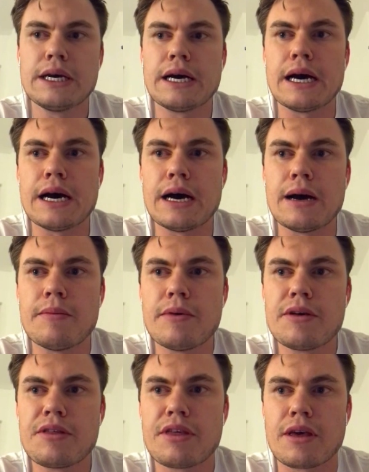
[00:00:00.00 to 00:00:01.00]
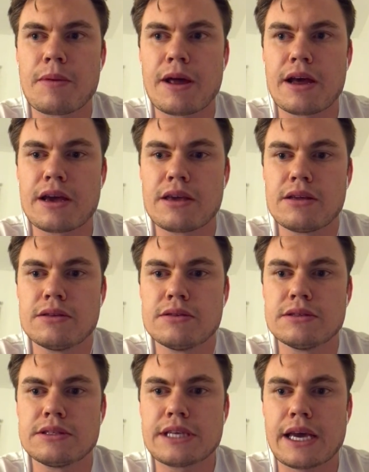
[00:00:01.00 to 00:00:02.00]
Think about how you
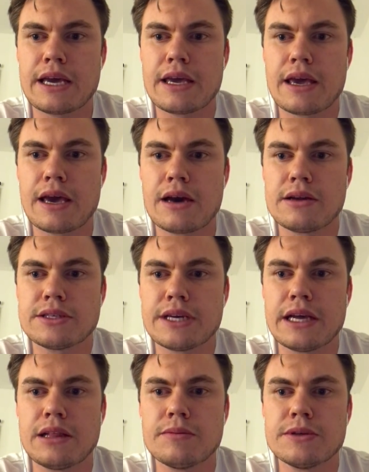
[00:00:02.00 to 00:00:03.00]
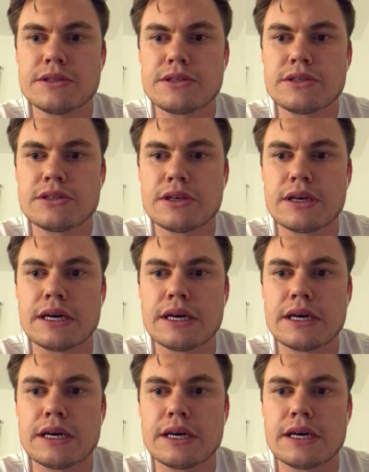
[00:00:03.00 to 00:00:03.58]
can take out elements